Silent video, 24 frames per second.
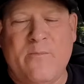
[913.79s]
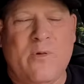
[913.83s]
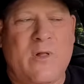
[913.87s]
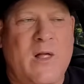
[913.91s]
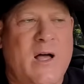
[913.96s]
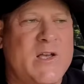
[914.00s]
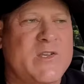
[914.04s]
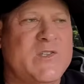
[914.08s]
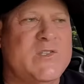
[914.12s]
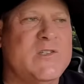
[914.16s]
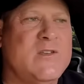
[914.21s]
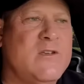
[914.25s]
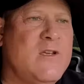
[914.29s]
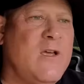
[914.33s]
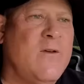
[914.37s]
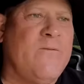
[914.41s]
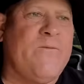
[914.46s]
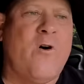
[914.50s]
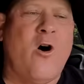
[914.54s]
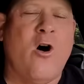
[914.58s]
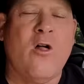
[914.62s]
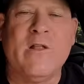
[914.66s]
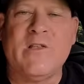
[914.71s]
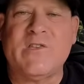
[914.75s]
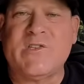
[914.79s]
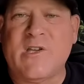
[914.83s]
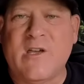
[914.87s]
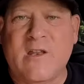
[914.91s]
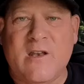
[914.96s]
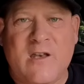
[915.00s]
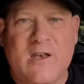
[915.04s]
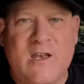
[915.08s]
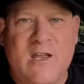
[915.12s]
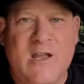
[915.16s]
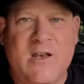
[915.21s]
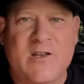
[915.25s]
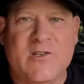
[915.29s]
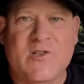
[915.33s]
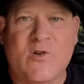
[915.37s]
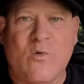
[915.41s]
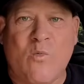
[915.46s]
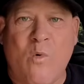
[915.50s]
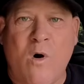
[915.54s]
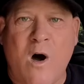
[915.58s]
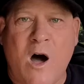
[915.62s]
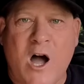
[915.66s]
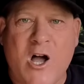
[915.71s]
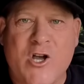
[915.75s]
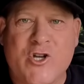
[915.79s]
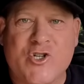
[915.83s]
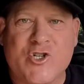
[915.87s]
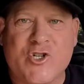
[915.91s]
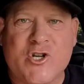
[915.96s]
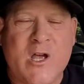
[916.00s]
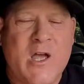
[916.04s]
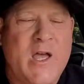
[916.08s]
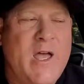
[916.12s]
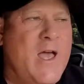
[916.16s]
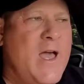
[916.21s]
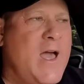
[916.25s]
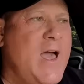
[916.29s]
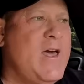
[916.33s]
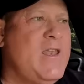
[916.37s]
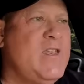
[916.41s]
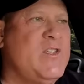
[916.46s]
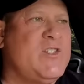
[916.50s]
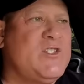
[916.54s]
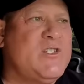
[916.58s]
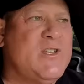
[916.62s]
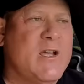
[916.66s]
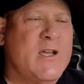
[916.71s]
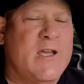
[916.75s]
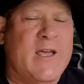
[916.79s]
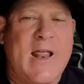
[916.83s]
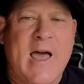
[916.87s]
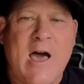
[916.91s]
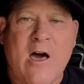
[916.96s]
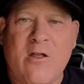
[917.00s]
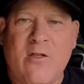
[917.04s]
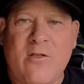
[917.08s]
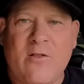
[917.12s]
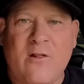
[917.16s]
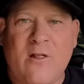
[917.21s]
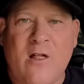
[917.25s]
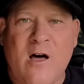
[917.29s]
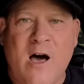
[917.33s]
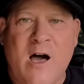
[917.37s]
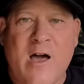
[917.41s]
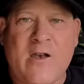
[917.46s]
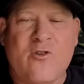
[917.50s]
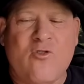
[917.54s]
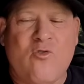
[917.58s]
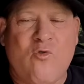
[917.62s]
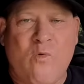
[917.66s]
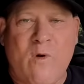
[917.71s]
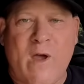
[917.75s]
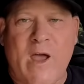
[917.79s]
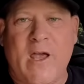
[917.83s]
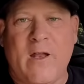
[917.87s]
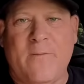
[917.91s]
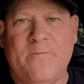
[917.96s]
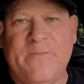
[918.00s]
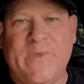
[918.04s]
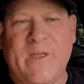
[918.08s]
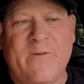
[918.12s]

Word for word: Plus, if all it's going to need is a wash and to stick it out on the lot, great.